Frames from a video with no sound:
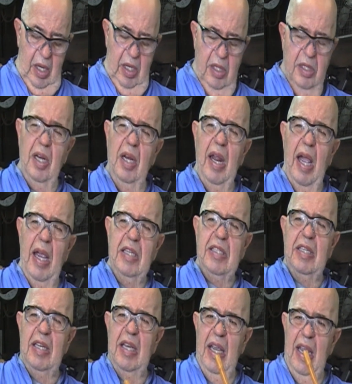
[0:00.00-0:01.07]
It's a
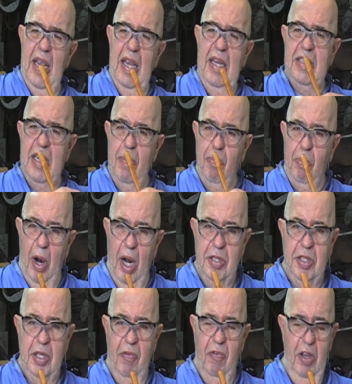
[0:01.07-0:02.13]
nice, easy
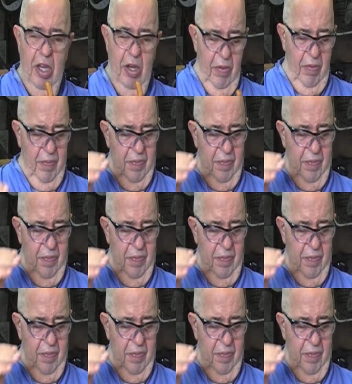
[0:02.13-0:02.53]
project for you.